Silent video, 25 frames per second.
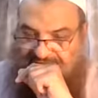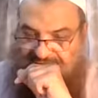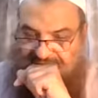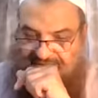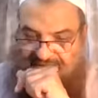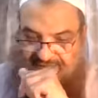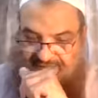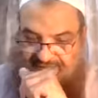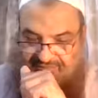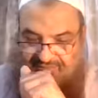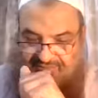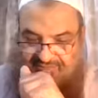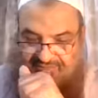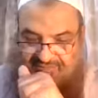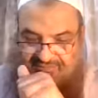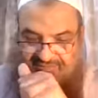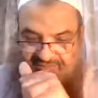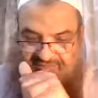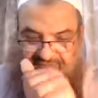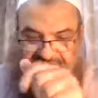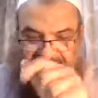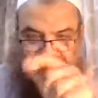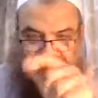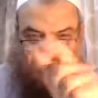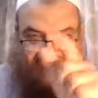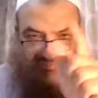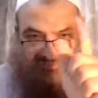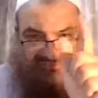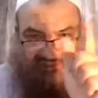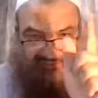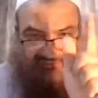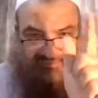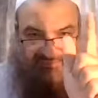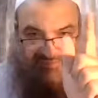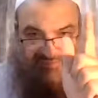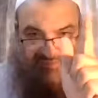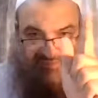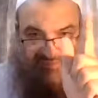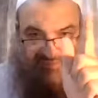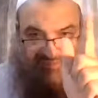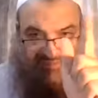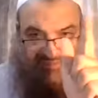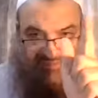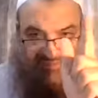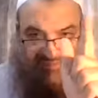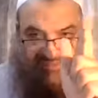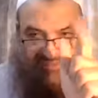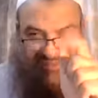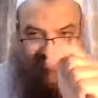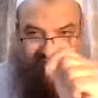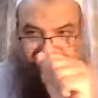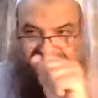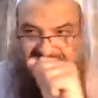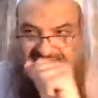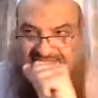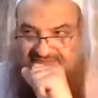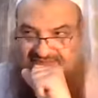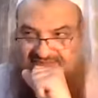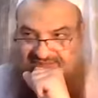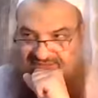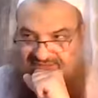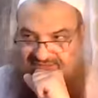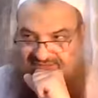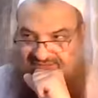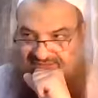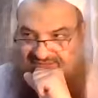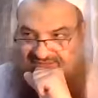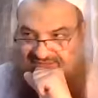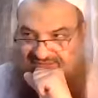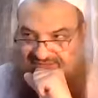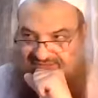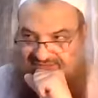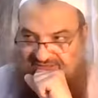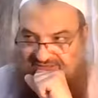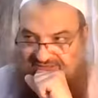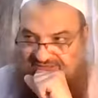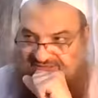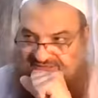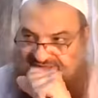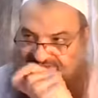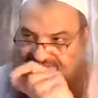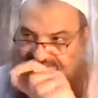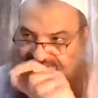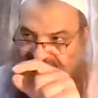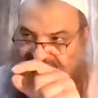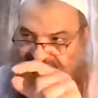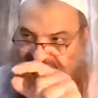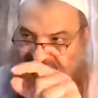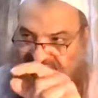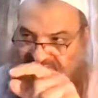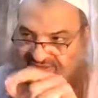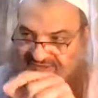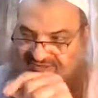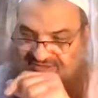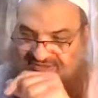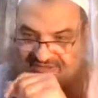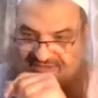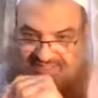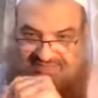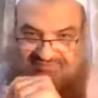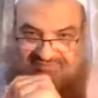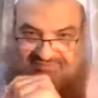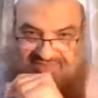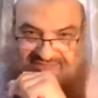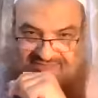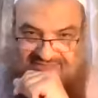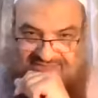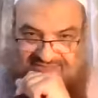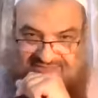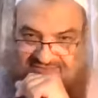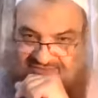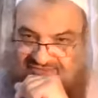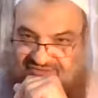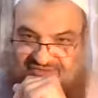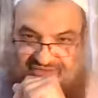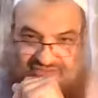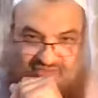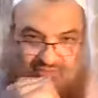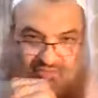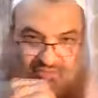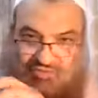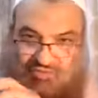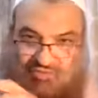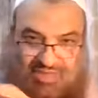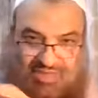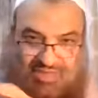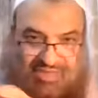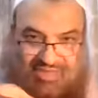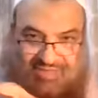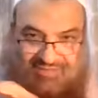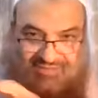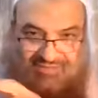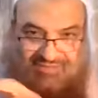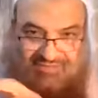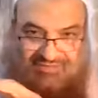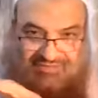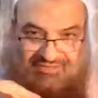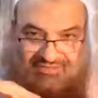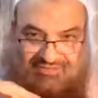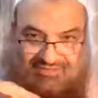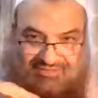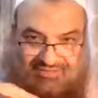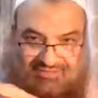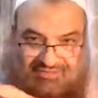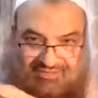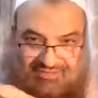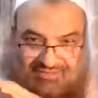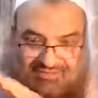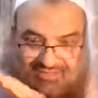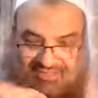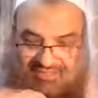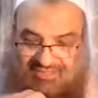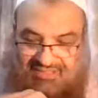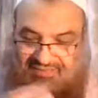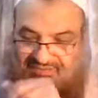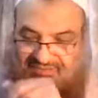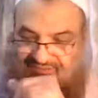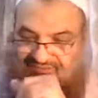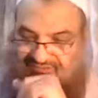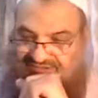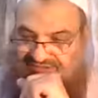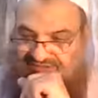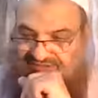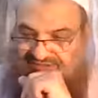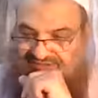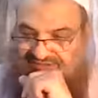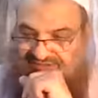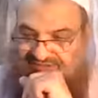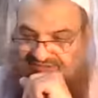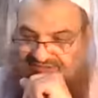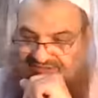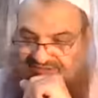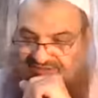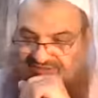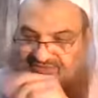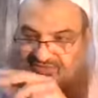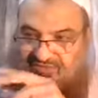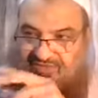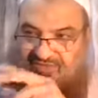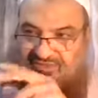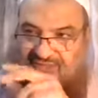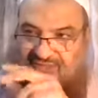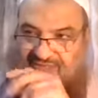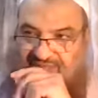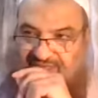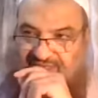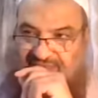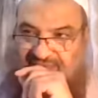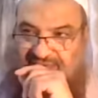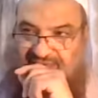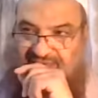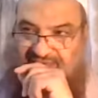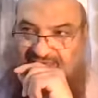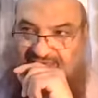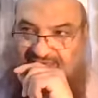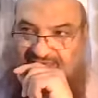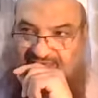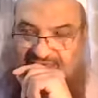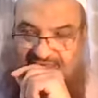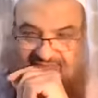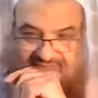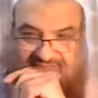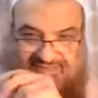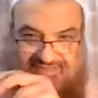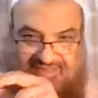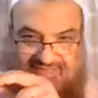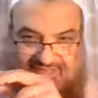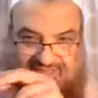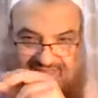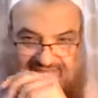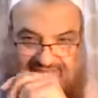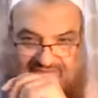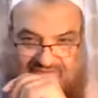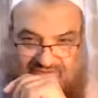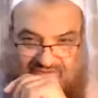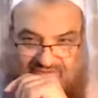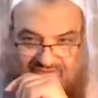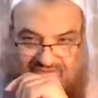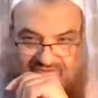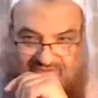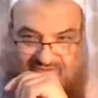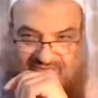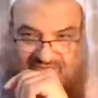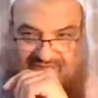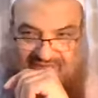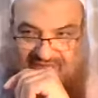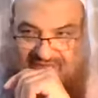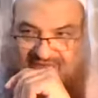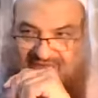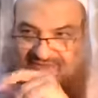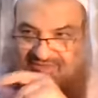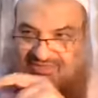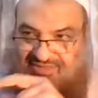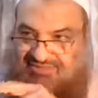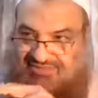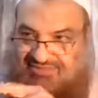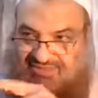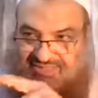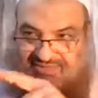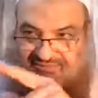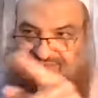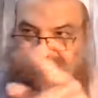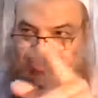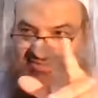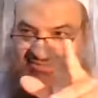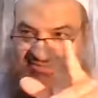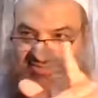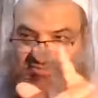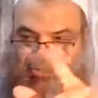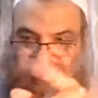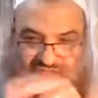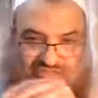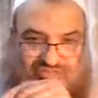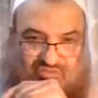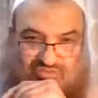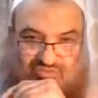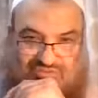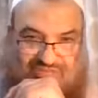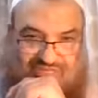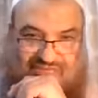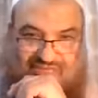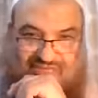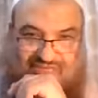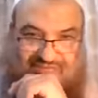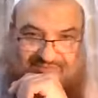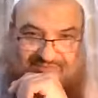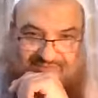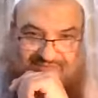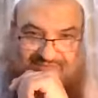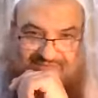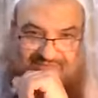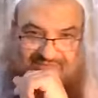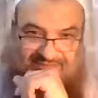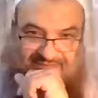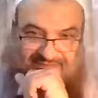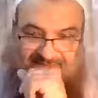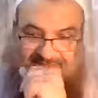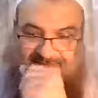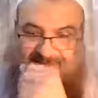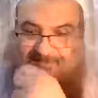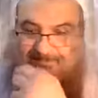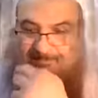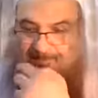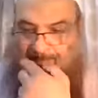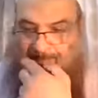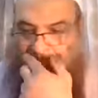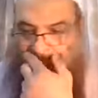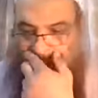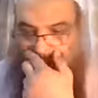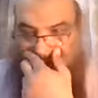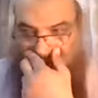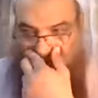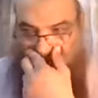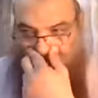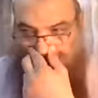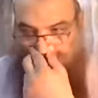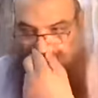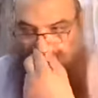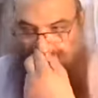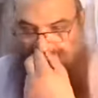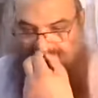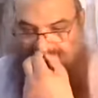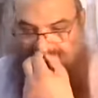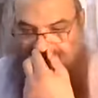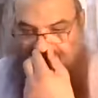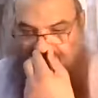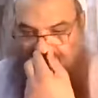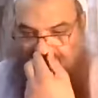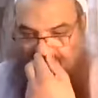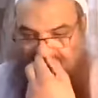And number two is that some of the scholars deem that there is no dua in the first tashahhud, it's only At-tahiyyatu lillah, and there's no Salah al-Ibrahimiyyah. So